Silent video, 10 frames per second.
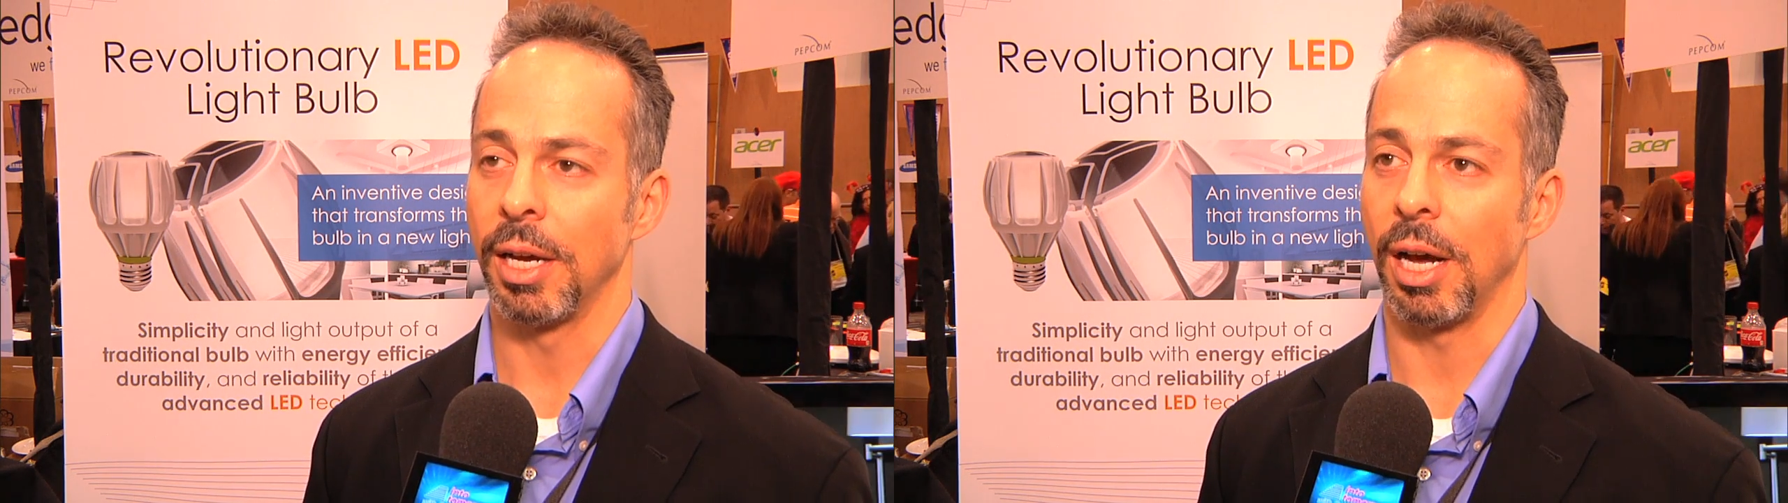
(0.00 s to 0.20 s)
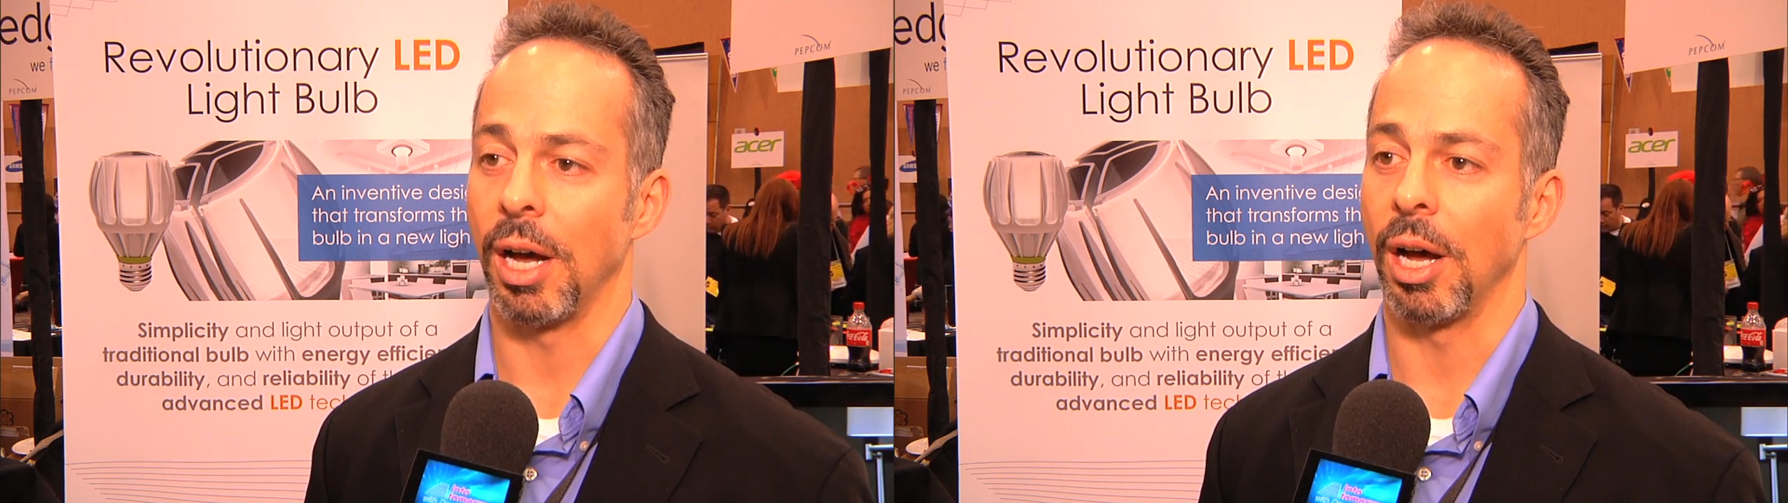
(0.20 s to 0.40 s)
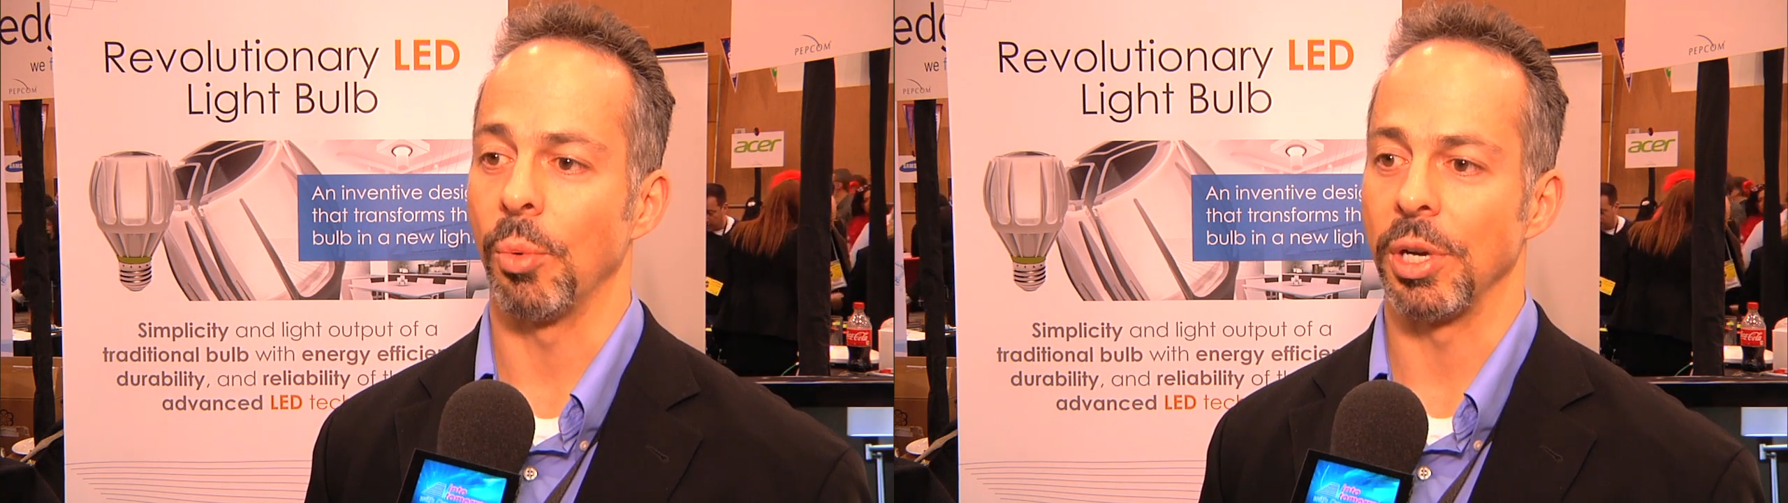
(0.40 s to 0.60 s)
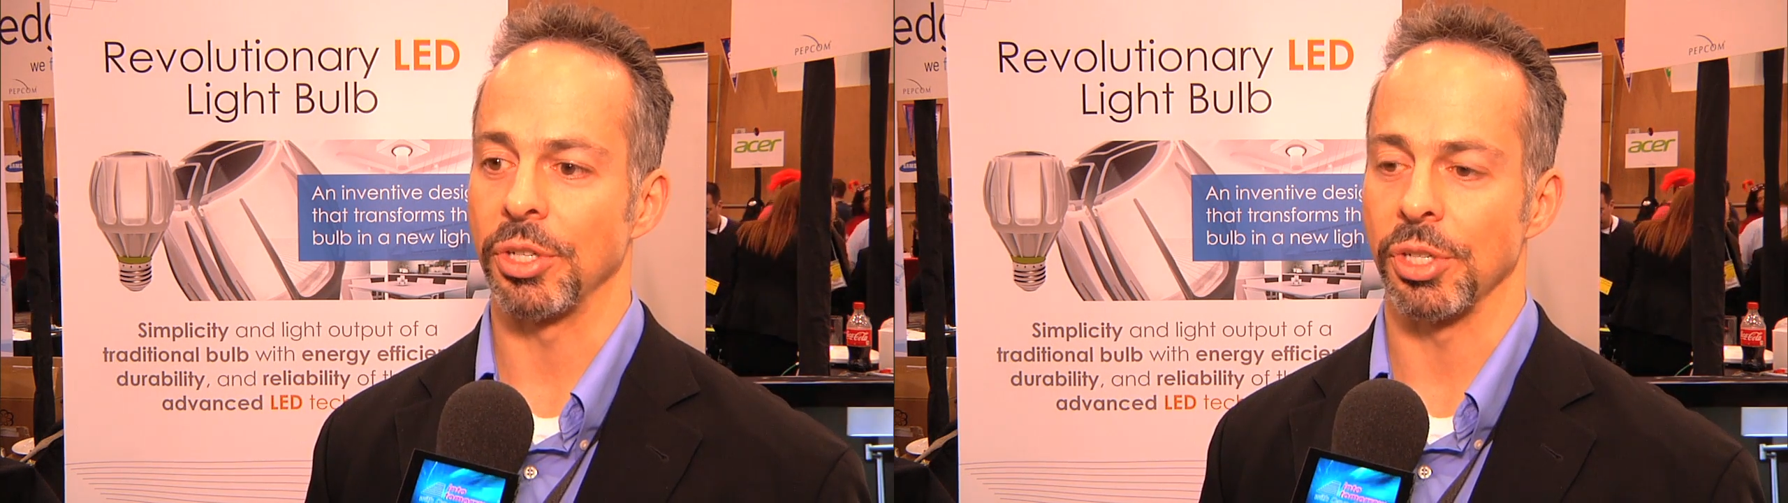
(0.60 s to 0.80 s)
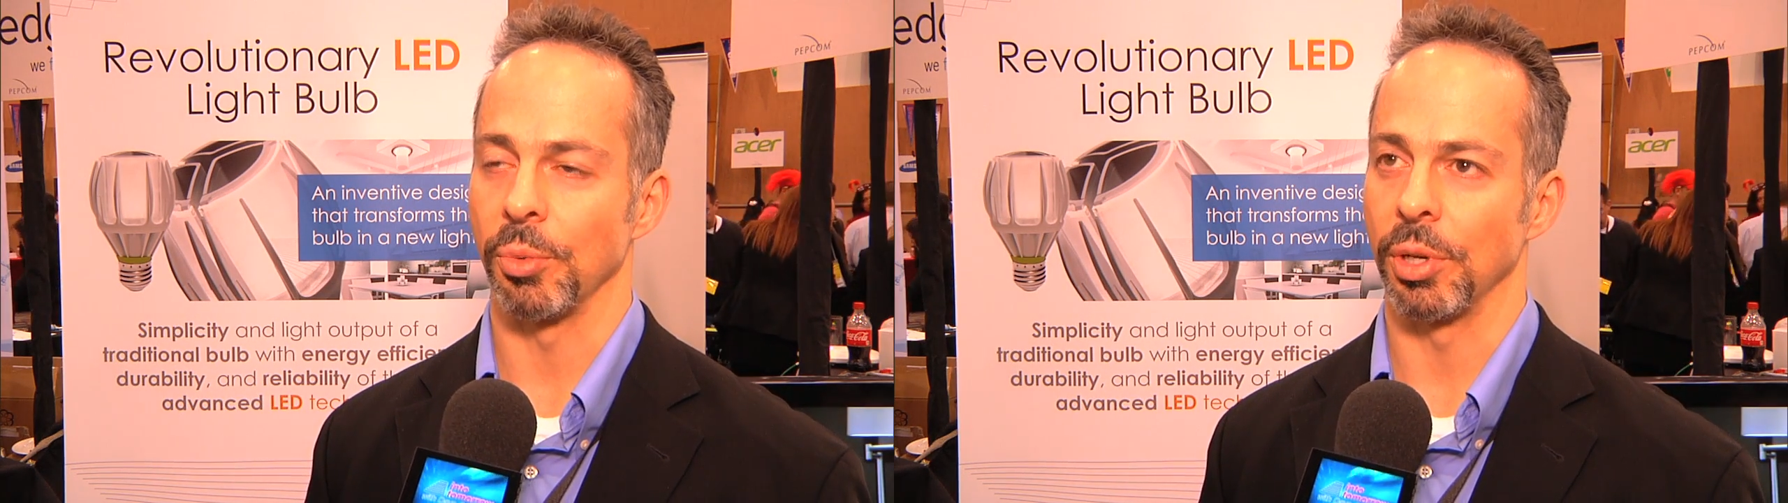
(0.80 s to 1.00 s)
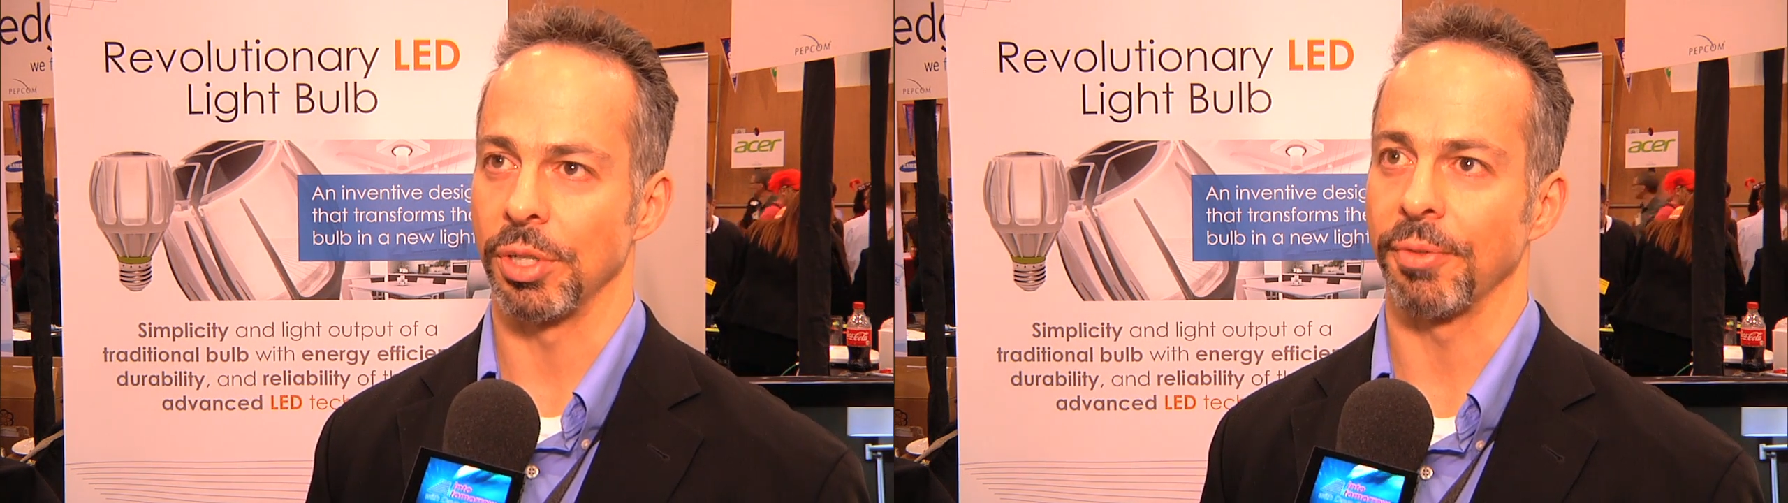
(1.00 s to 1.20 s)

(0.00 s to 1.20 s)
uh, which is a real